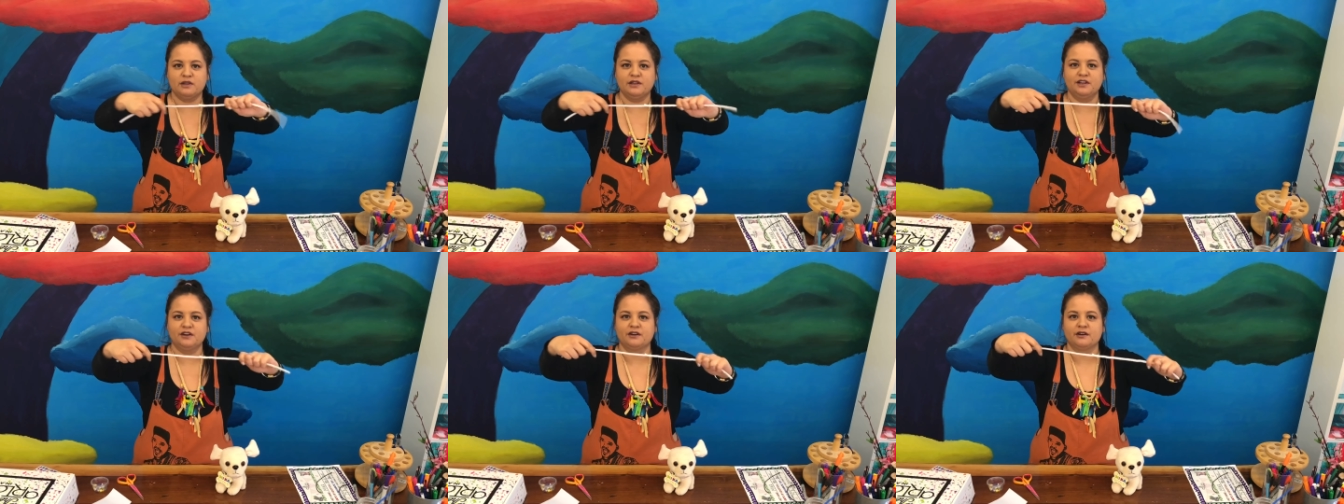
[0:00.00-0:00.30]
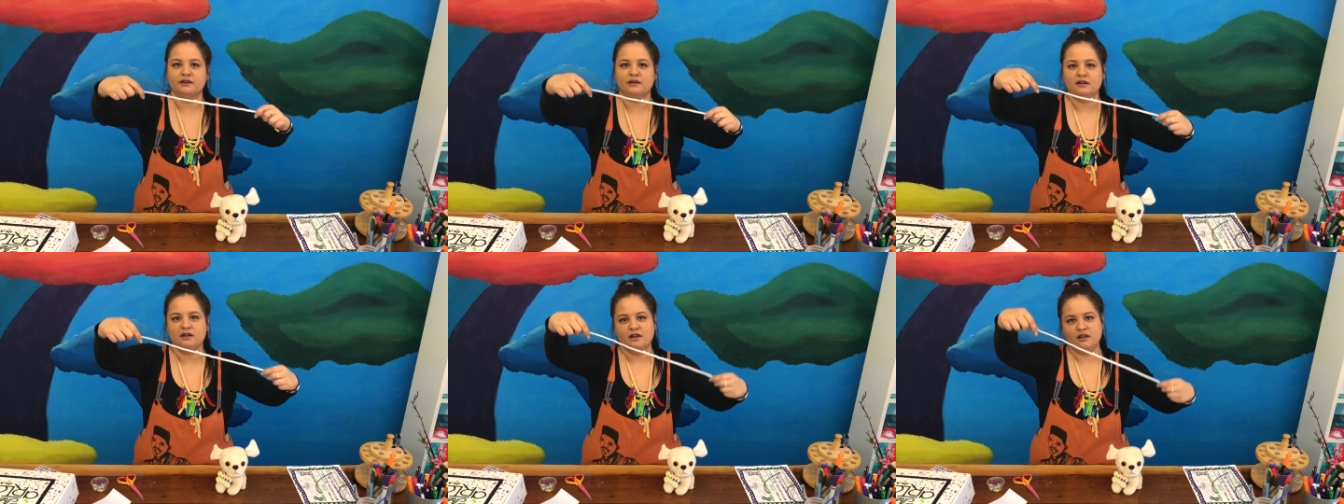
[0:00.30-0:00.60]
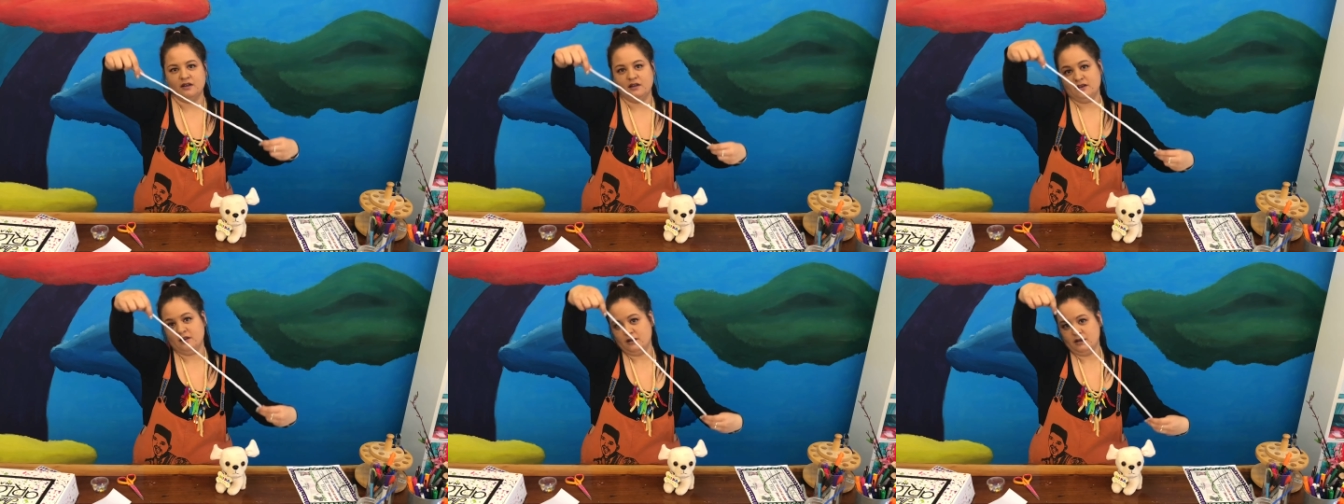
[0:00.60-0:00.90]
cleaner
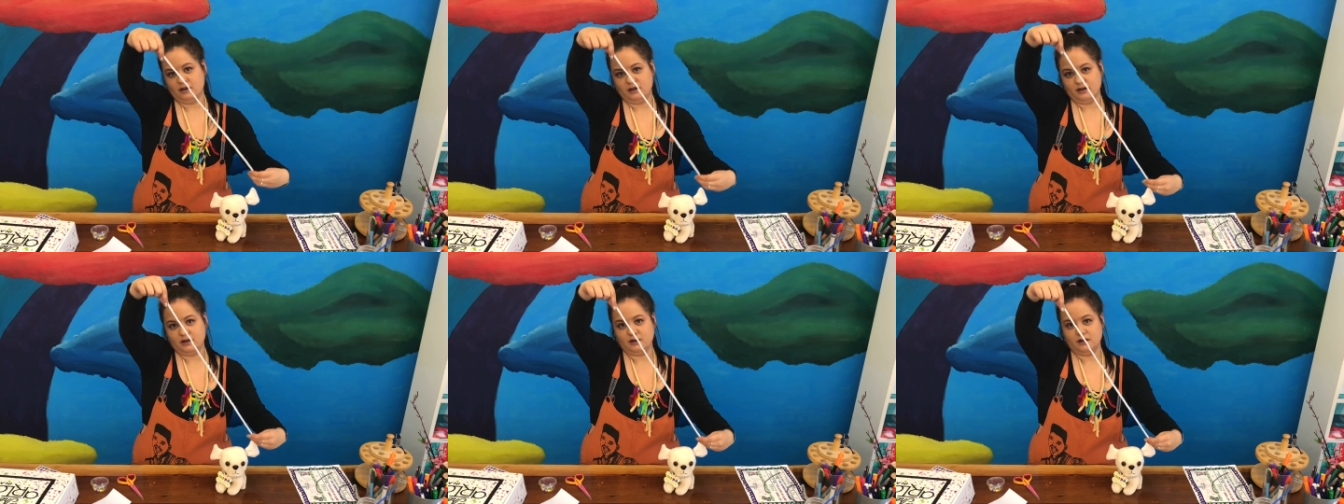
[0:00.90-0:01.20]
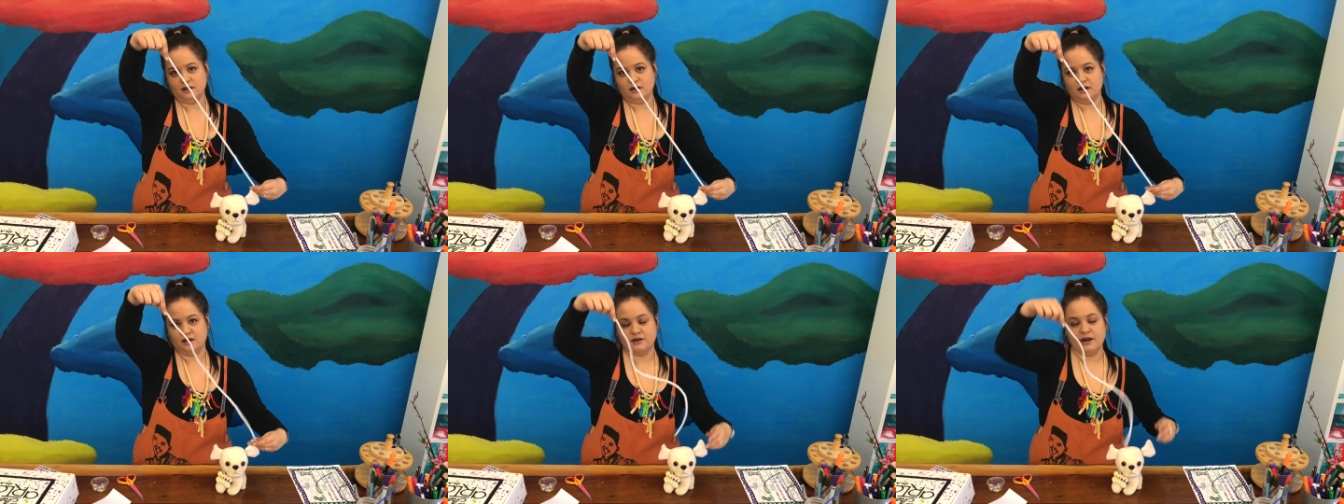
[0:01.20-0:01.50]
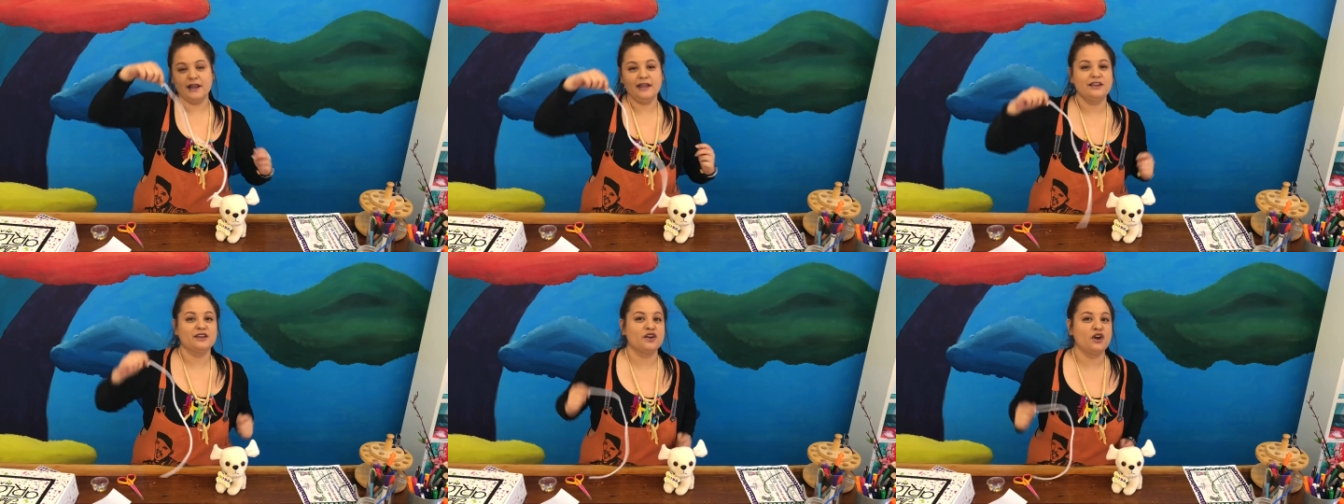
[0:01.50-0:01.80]
all
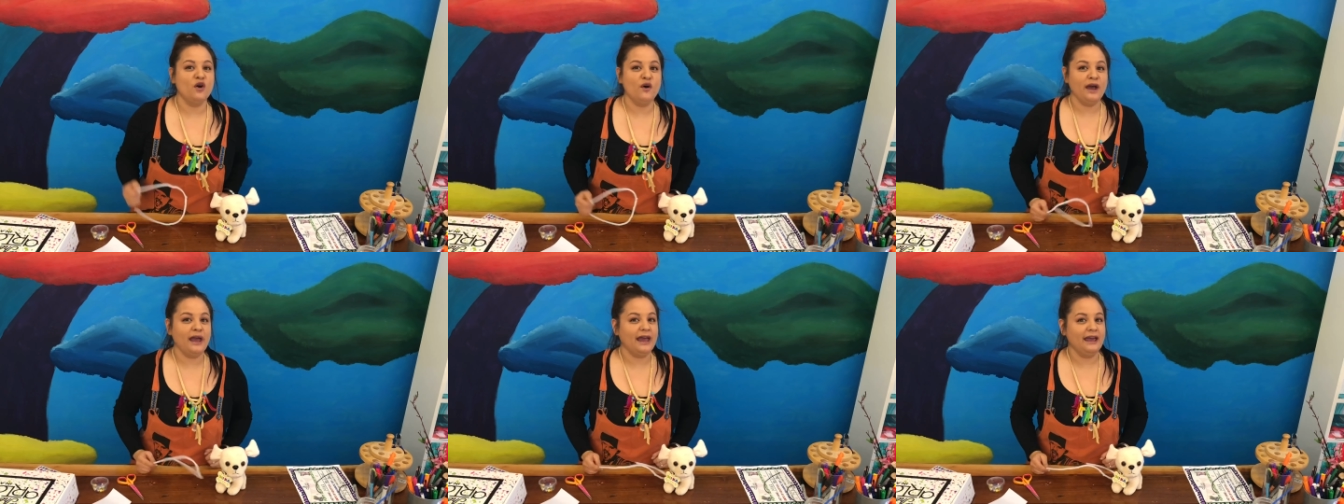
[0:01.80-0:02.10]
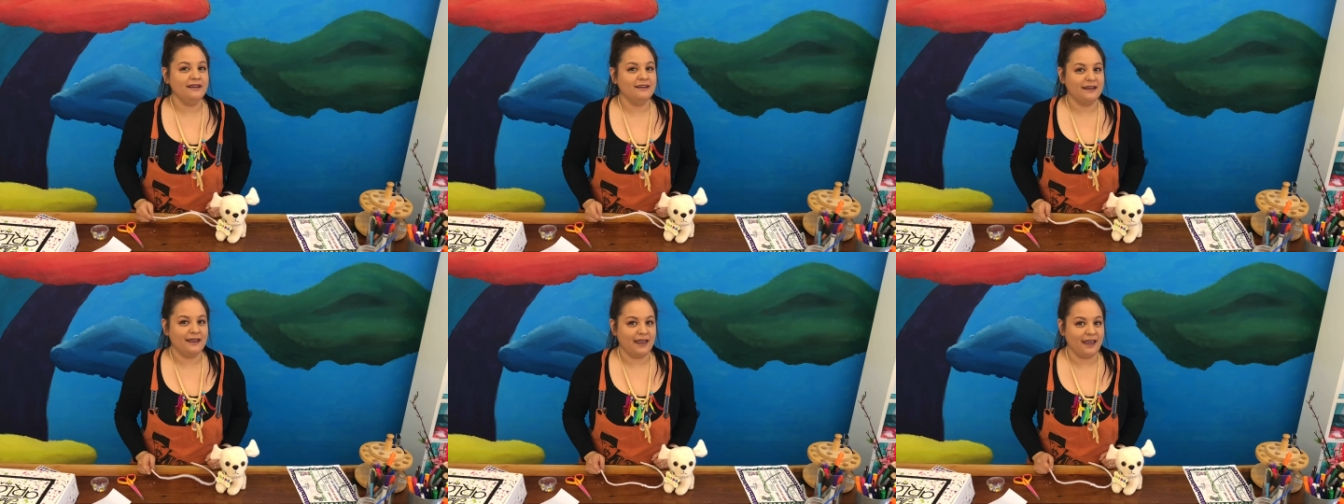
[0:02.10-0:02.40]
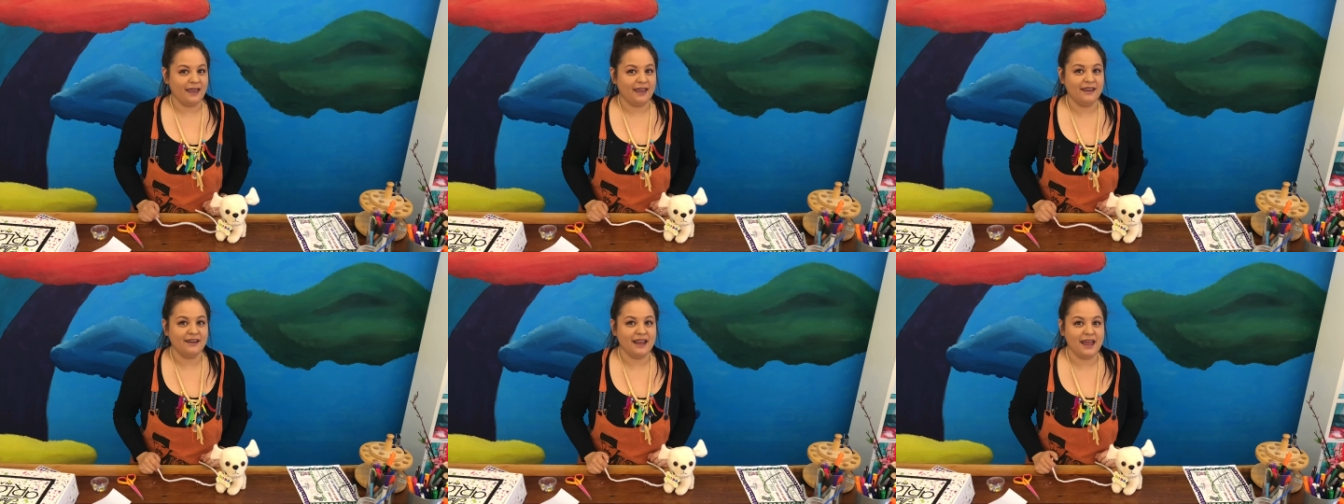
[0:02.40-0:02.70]
right, go ahead
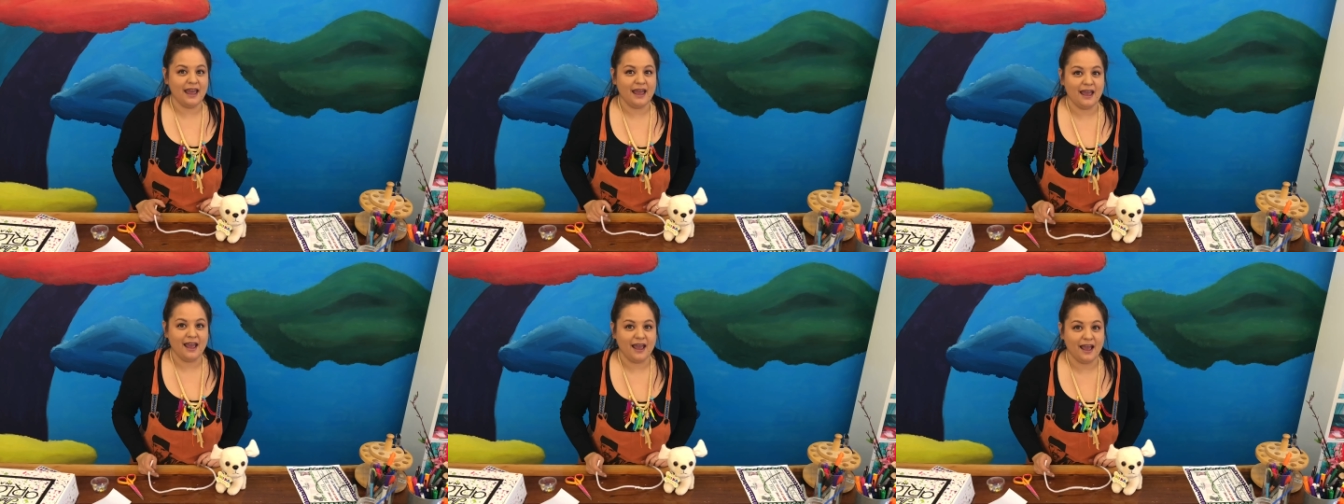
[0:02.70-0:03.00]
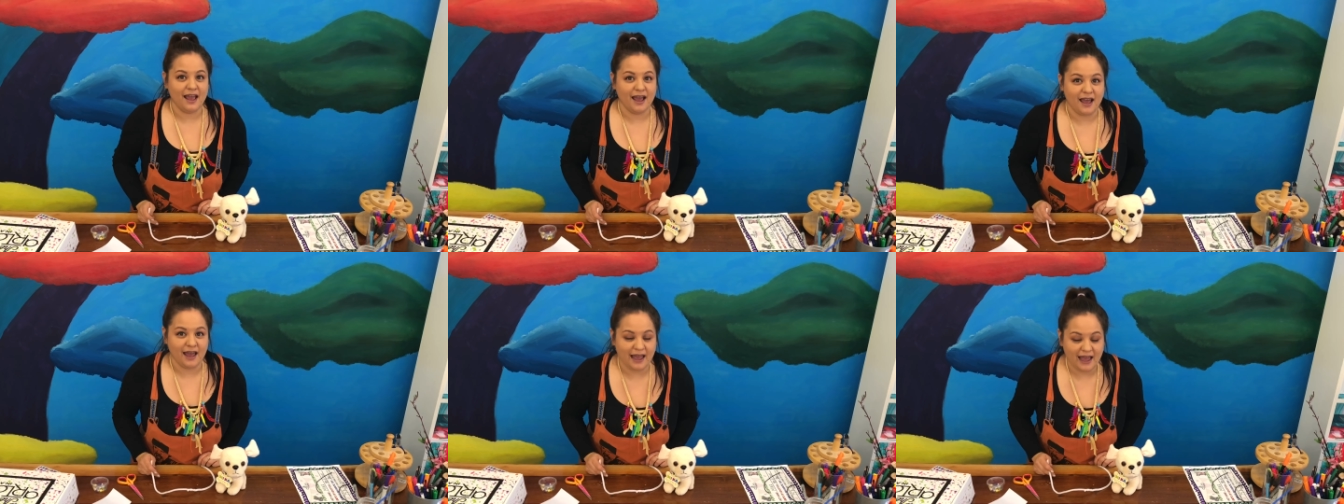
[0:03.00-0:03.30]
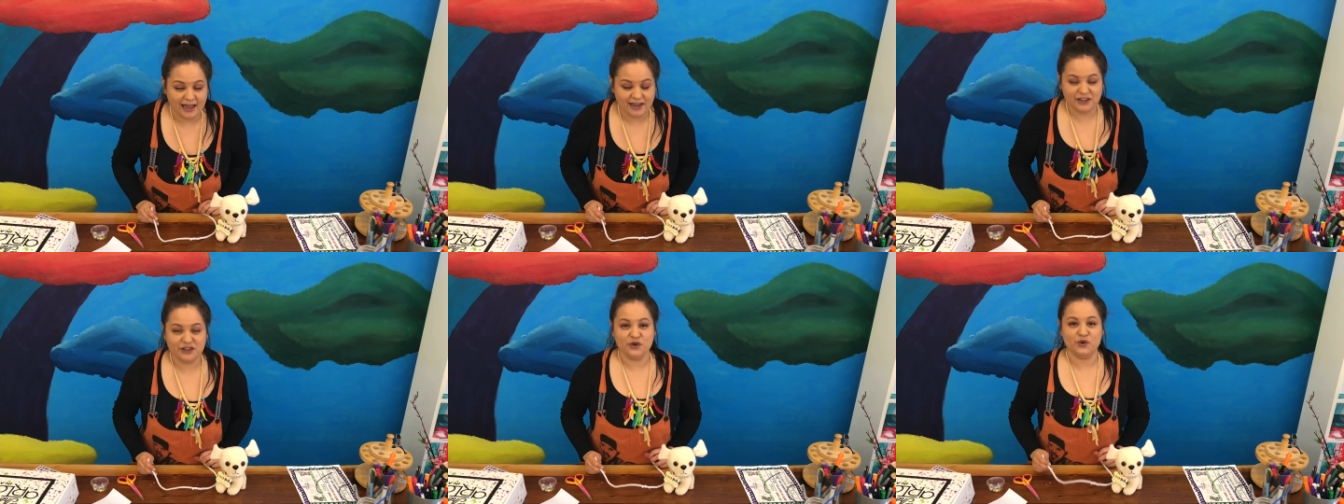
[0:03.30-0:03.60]
and
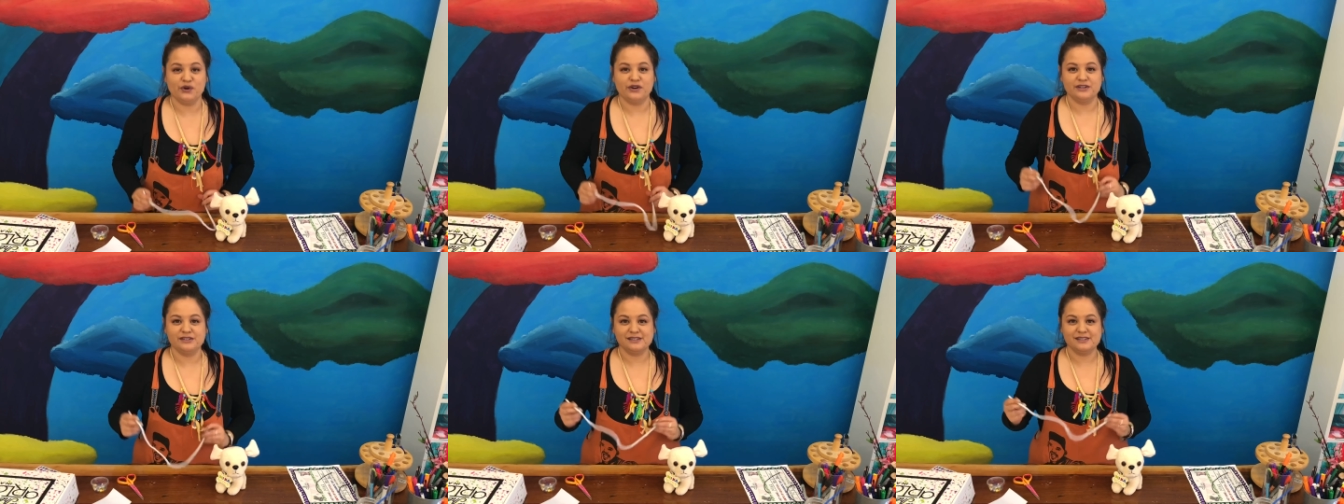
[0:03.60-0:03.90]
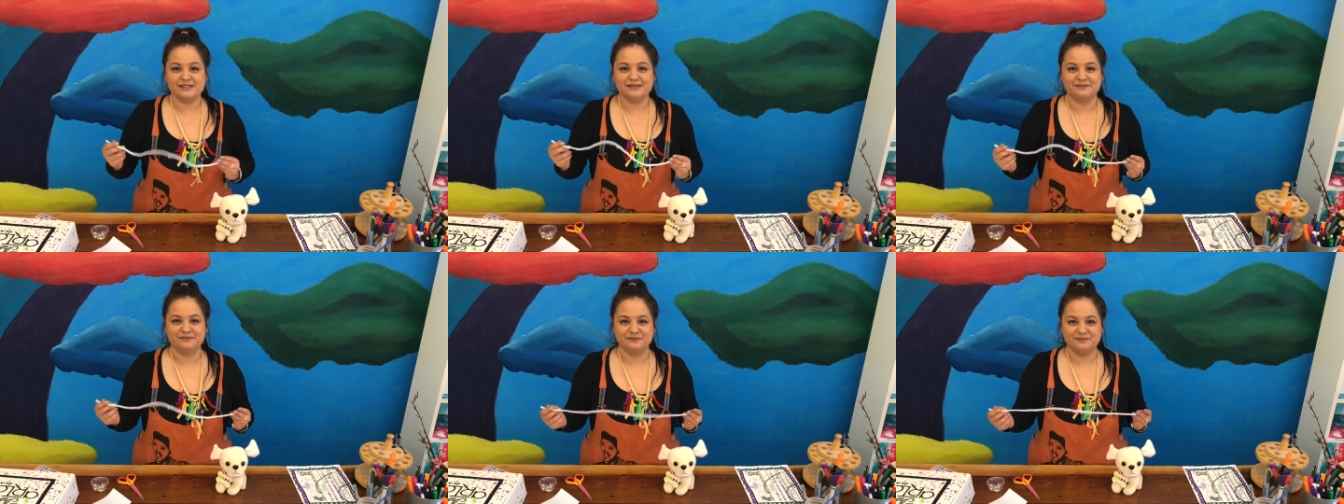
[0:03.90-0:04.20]
add yours.